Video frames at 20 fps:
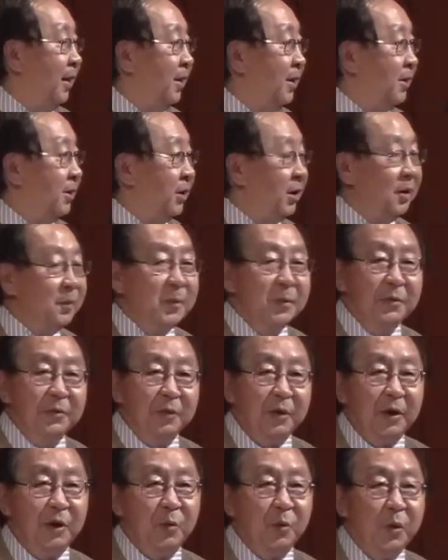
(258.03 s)
And Thomas
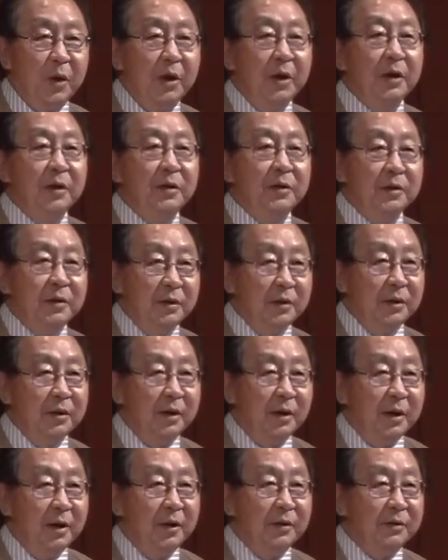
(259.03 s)
are credited
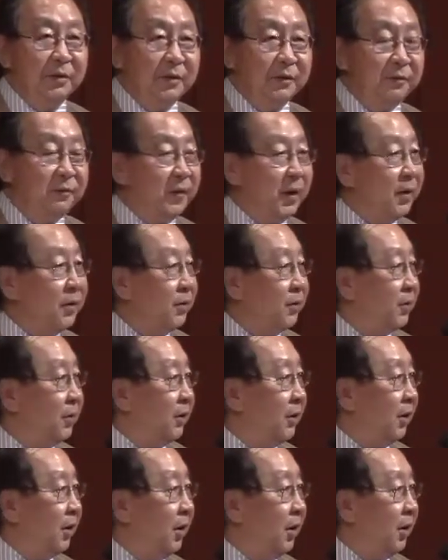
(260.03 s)
as the
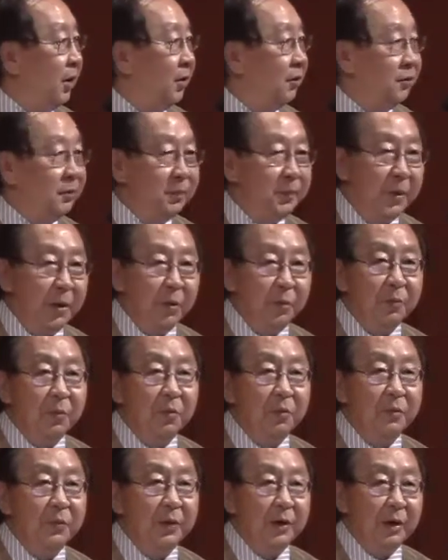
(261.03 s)
father of
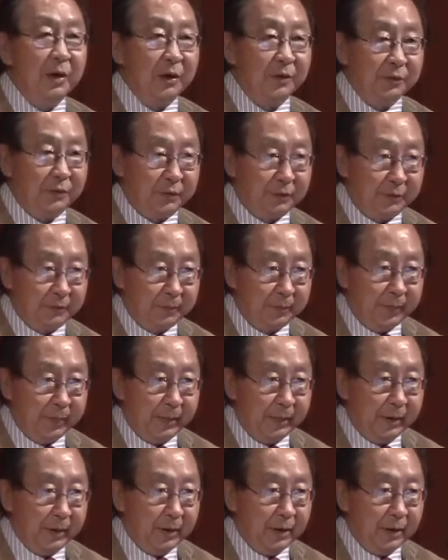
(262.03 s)
Beowulf class.